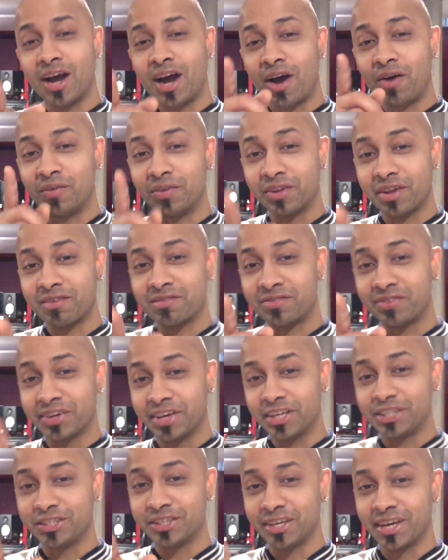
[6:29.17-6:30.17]
I will never
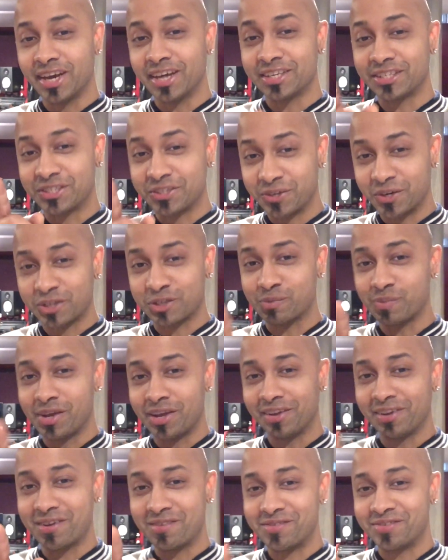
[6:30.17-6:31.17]
forget you guys. Trust me,
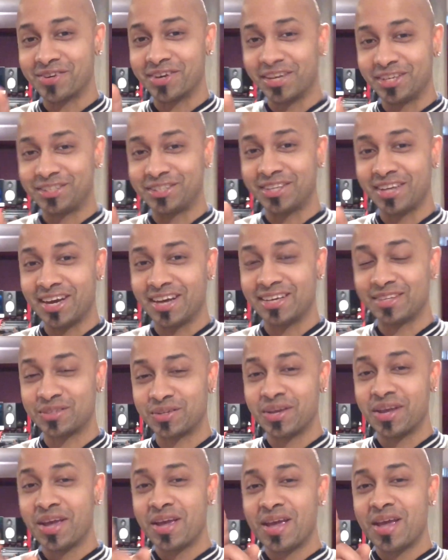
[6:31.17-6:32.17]
I'll never forget you guys.